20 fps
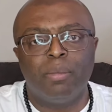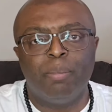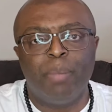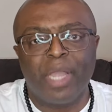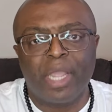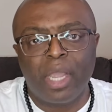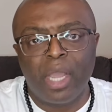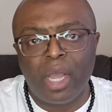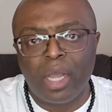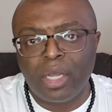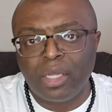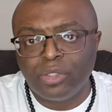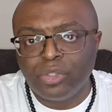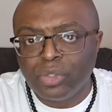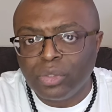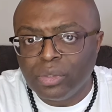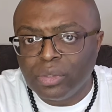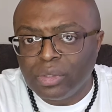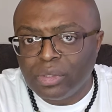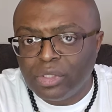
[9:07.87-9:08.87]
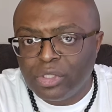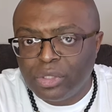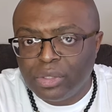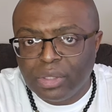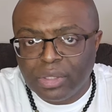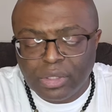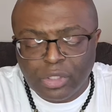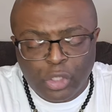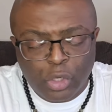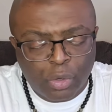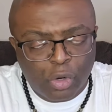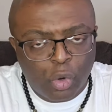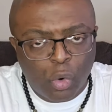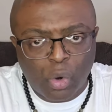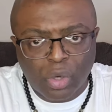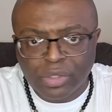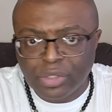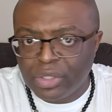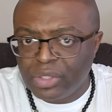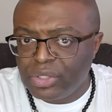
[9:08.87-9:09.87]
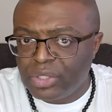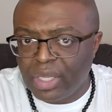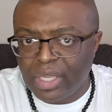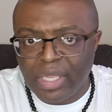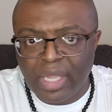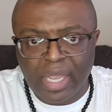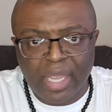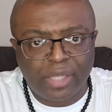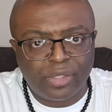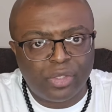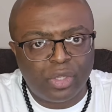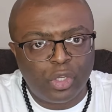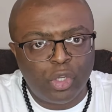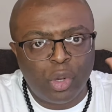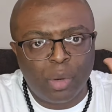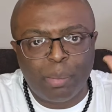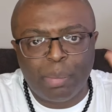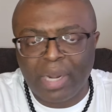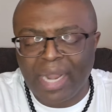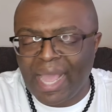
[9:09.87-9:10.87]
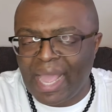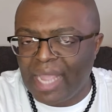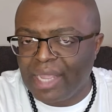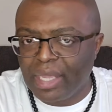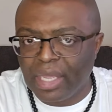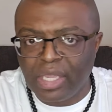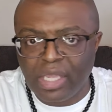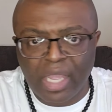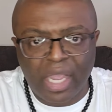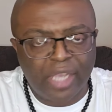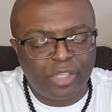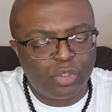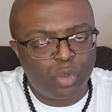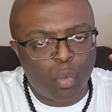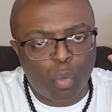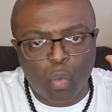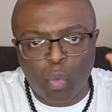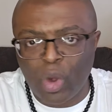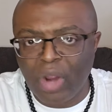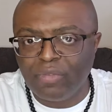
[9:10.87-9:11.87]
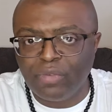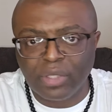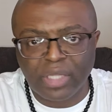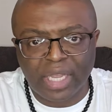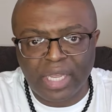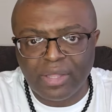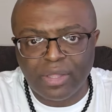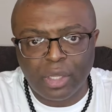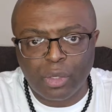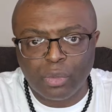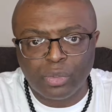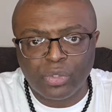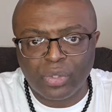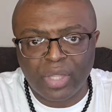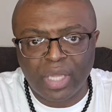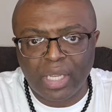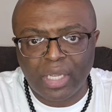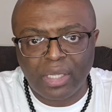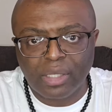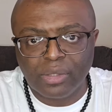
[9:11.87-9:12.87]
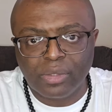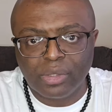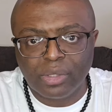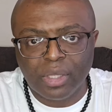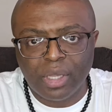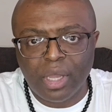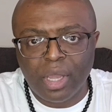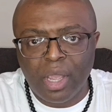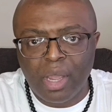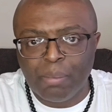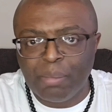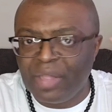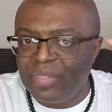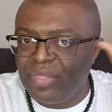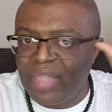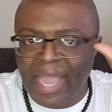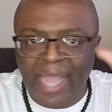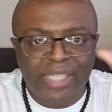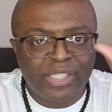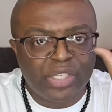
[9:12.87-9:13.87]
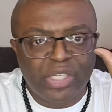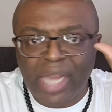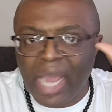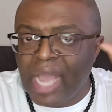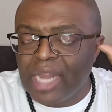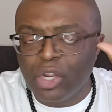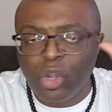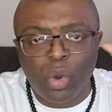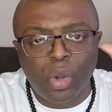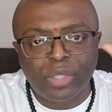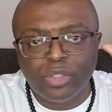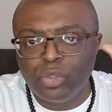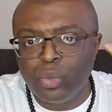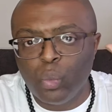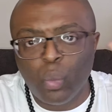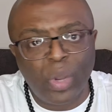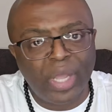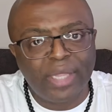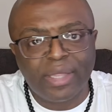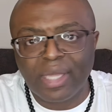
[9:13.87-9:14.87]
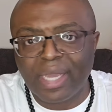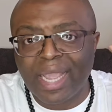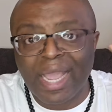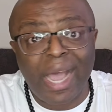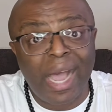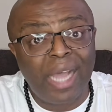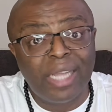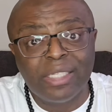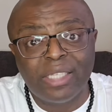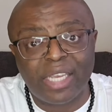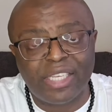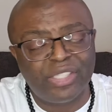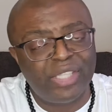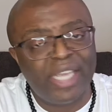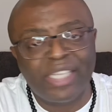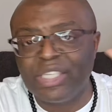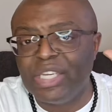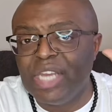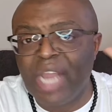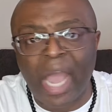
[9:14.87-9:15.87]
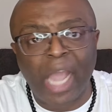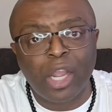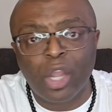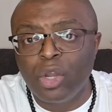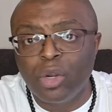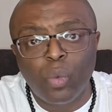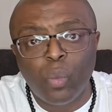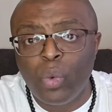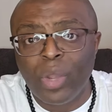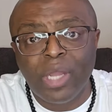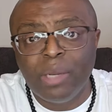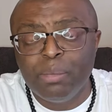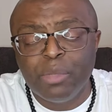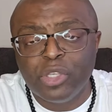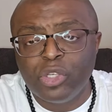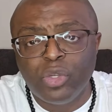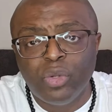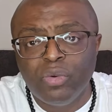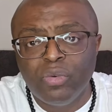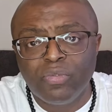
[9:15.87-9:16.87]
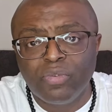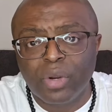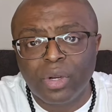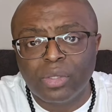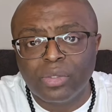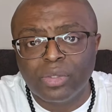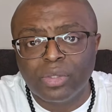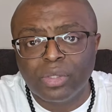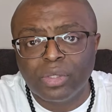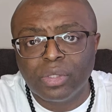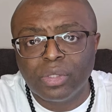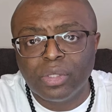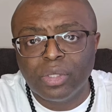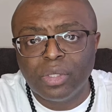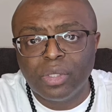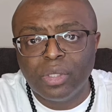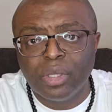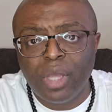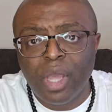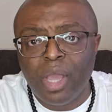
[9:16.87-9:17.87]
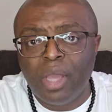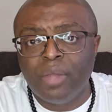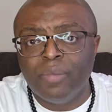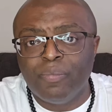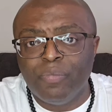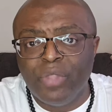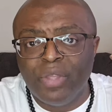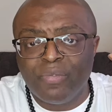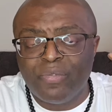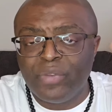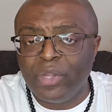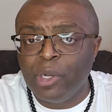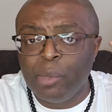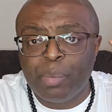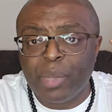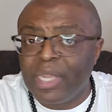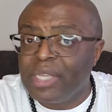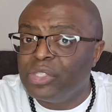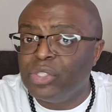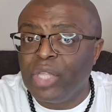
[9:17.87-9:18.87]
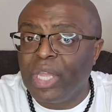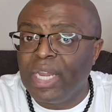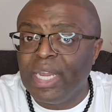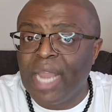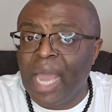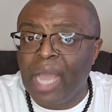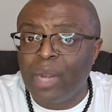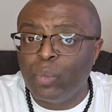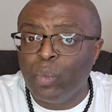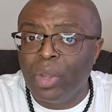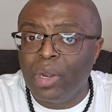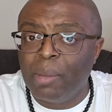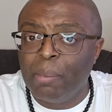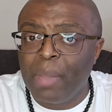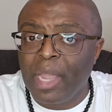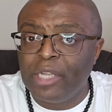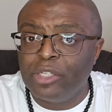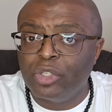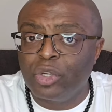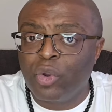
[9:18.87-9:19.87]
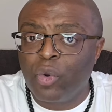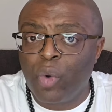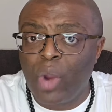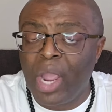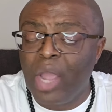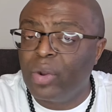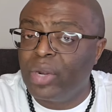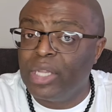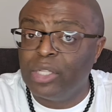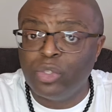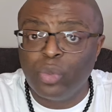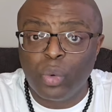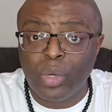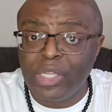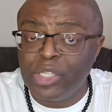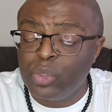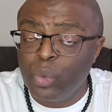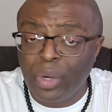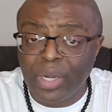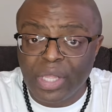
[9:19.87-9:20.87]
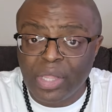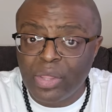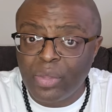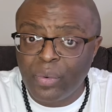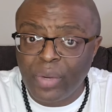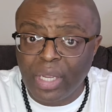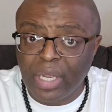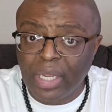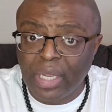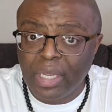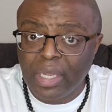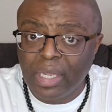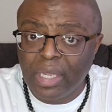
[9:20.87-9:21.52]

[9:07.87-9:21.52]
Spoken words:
Because you're gorgeous, yes. You're black, yes. Revel in those things. But that's not going to win the contest. That's not going to win Miss Universe. The Philippines did not win a major crown in 2023.